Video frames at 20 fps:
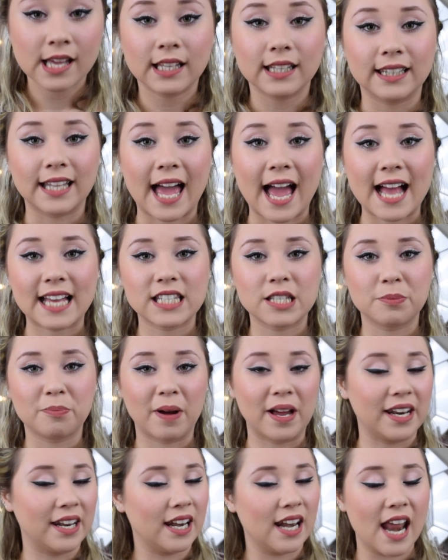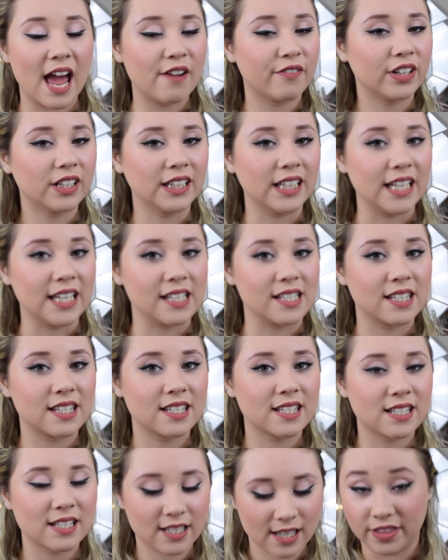Last but never
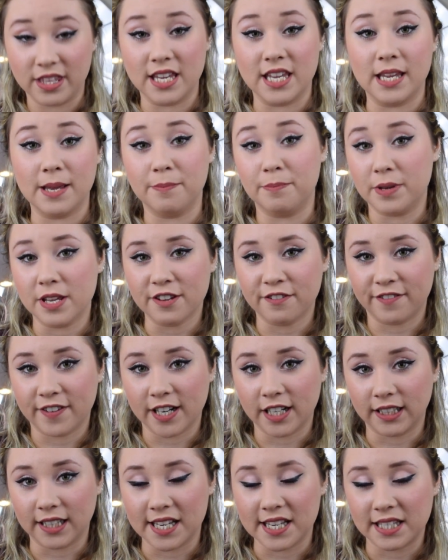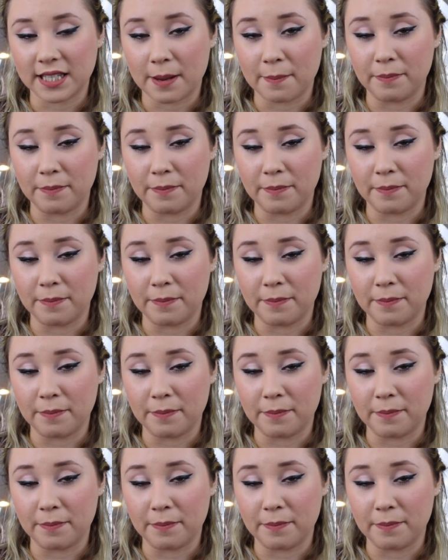least, the Be Fearless,